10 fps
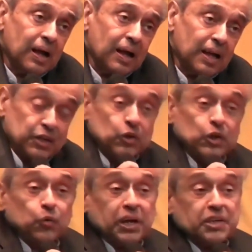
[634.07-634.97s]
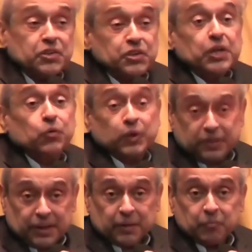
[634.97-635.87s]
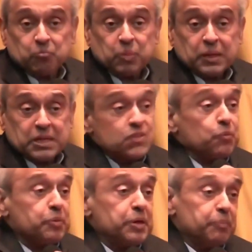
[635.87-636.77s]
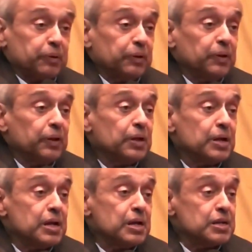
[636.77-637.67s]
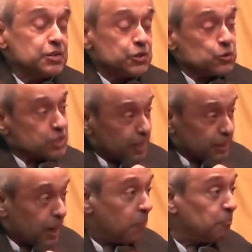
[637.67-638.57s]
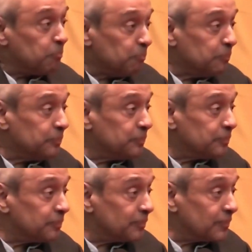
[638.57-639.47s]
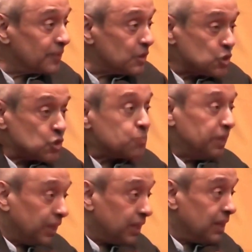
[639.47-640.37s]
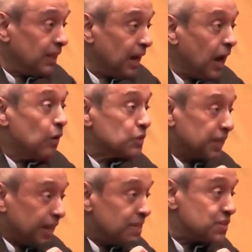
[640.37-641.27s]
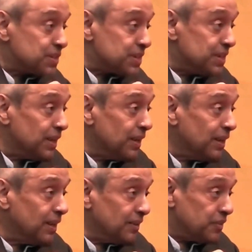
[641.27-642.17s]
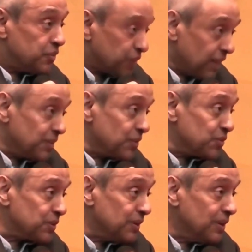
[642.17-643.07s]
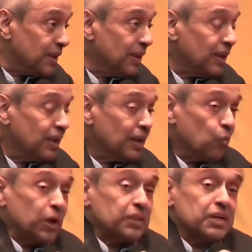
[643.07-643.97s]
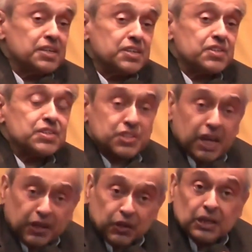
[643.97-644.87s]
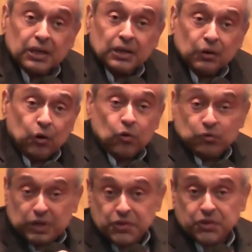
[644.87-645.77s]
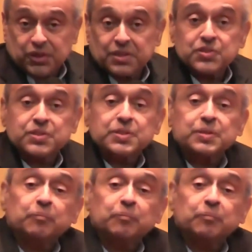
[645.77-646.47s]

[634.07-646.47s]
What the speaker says: And the only way to deal with it is for people to stand up, to speak out against this challenge. Whether it is secular or religious,